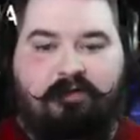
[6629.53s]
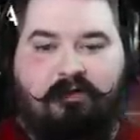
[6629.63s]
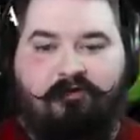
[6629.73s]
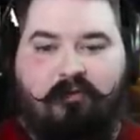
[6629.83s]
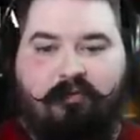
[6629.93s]

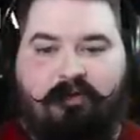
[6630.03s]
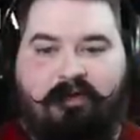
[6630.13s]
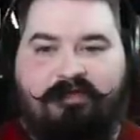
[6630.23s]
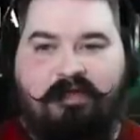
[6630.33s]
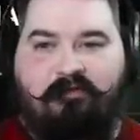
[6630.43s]
Oh, we might be
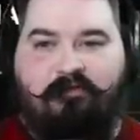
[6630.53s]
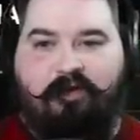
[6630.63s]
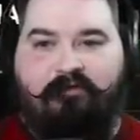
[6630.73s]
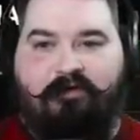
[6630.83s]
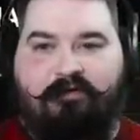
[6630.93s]
line of sighting
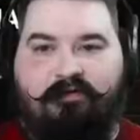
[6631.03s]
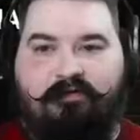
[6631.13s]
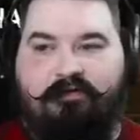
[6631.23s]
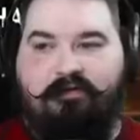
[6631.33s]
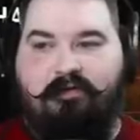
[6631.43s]
forever.
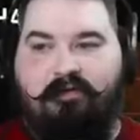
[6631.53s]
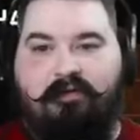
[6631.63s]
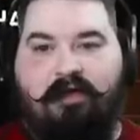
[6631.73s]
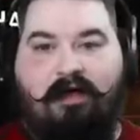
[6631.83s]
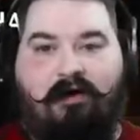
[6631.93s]

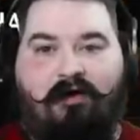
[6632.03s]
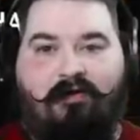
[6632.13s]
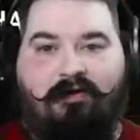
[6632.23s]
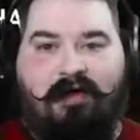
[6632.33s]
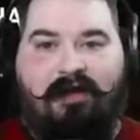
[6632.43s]
Yeah,
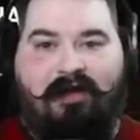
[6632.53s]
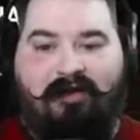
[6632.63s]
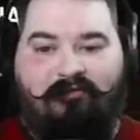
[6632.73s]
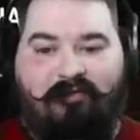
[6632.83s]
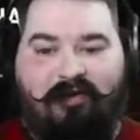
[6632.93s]
oh god,
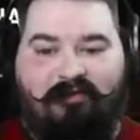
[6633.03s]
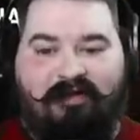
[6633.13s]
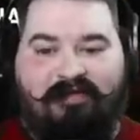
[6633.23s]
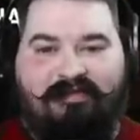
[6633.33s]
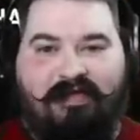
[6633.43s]
yeah, we might be
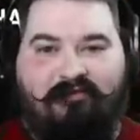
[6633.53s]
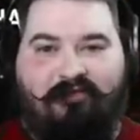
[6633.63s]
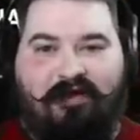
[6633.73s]
line of sighting for